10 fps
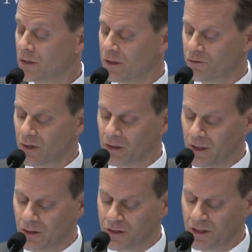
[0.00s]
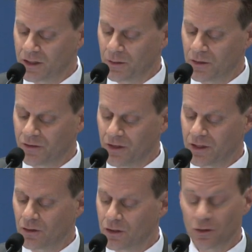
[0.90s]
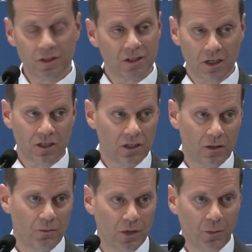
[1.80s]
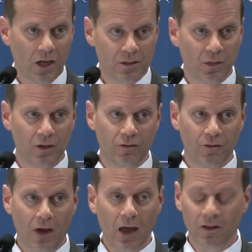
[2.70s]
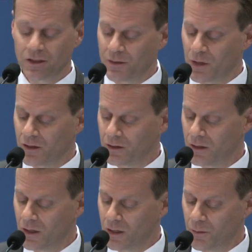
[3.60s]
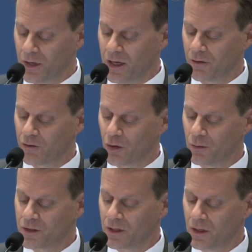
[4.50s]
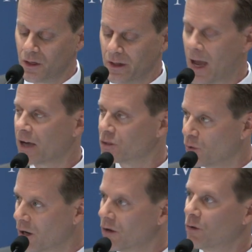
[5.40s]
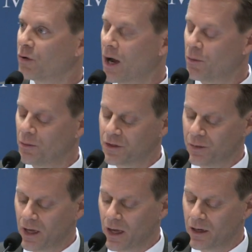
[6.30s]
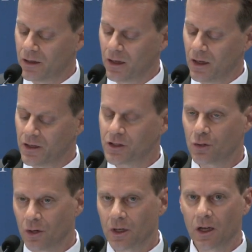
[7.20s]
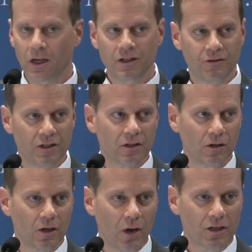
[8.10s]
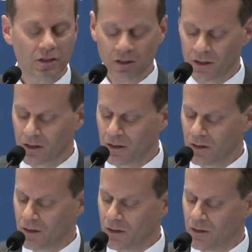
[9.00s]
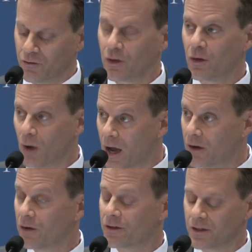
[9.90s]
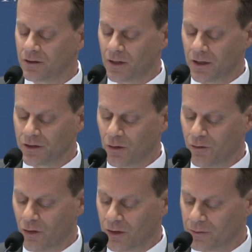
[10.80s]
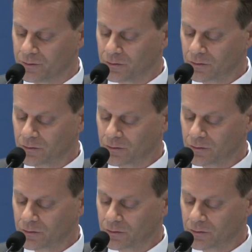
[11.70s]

differing legal systems, physical jurisdiction, and the possibility for violence among competing firms, the actuarial problems behind insuring against physical aggression, free riders, and so forth.